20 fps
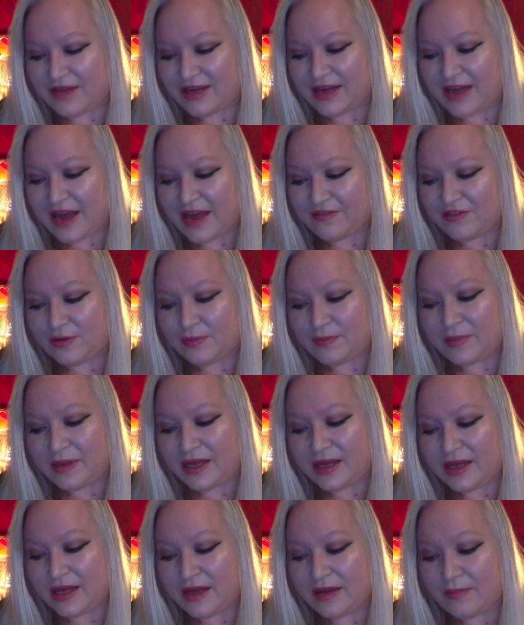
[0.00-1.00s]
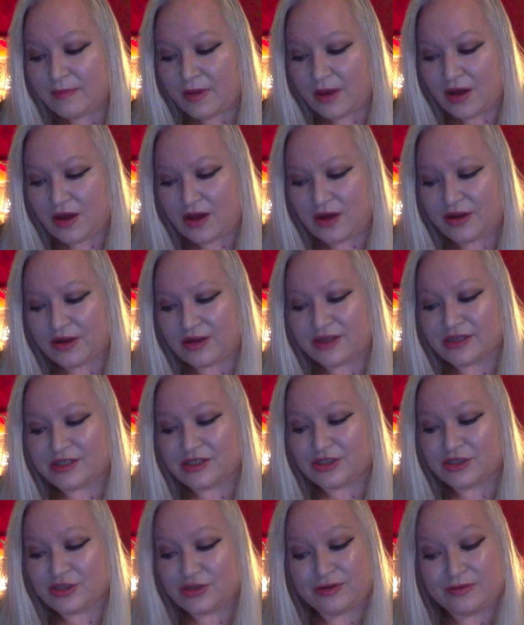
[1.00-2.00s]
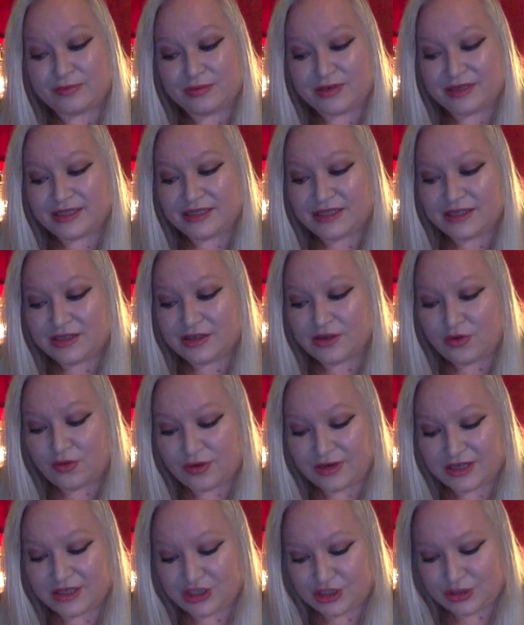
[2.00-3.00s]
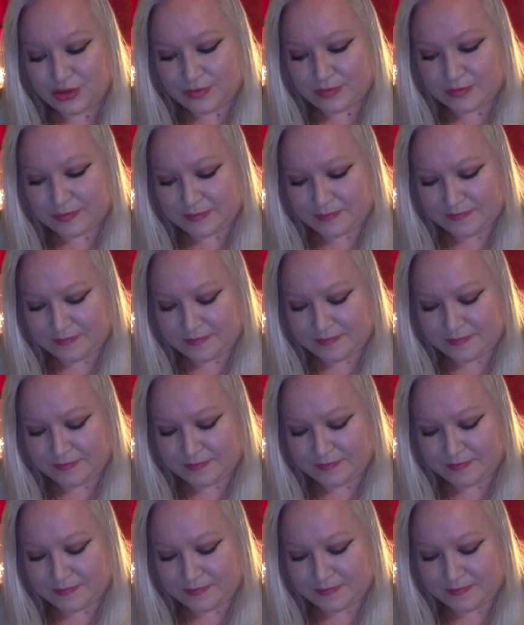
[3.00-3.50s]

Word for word: can ever be pawned to a prison or a tomb.